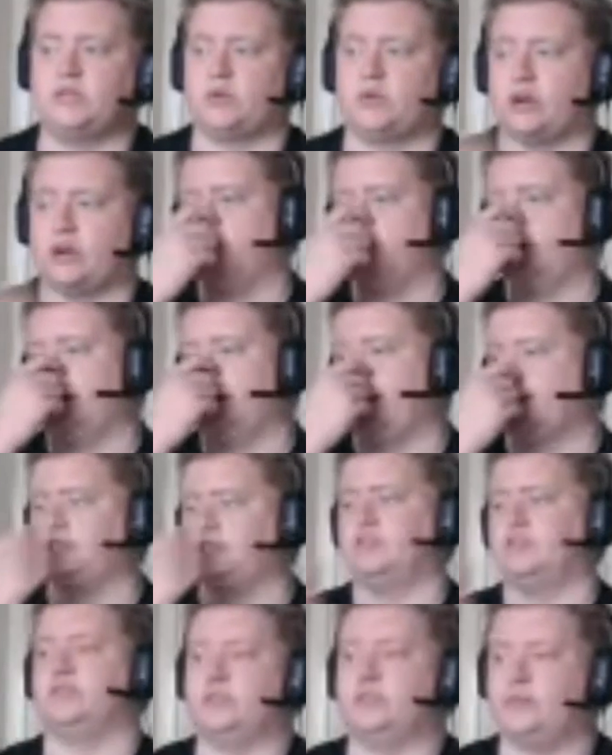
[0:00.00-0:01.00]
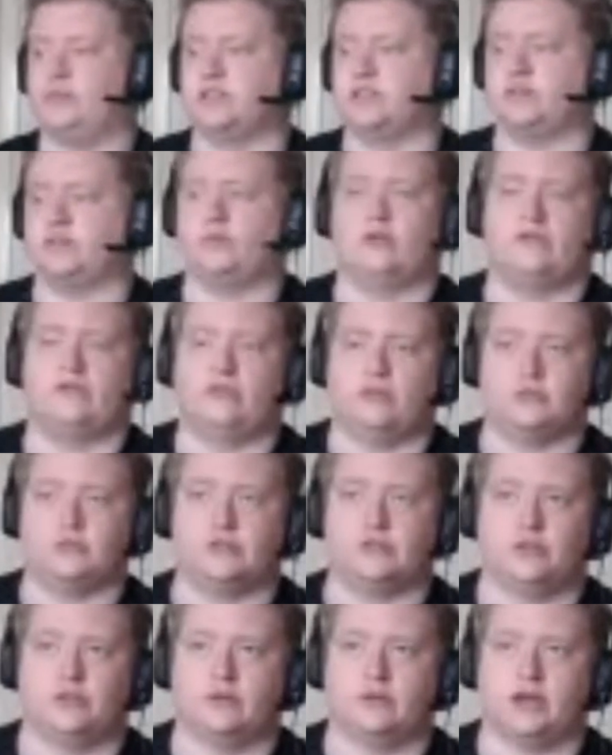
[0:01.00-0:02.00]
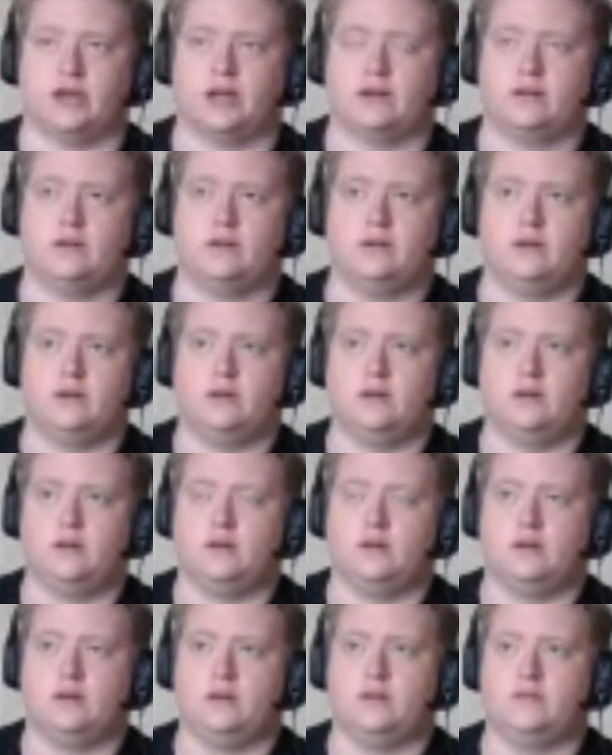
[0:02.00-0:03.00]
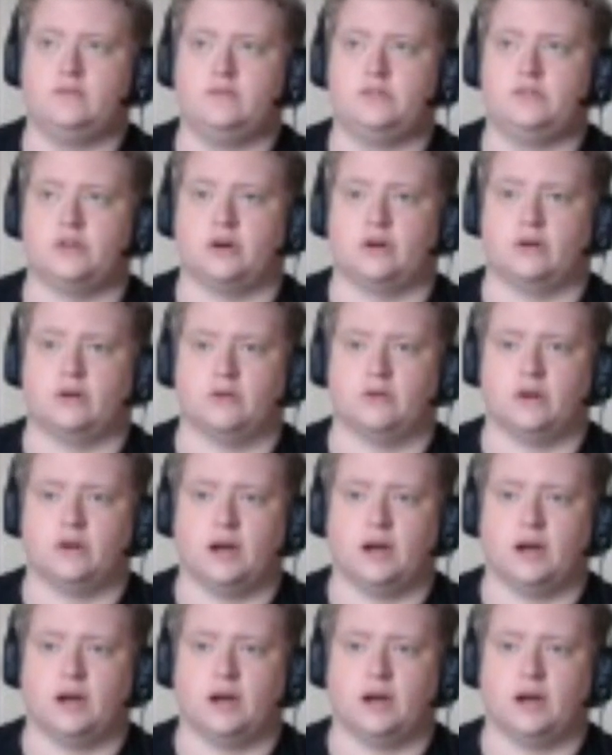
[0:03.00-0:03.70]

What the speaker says: what his reaction is, depends on what force you do it at. So,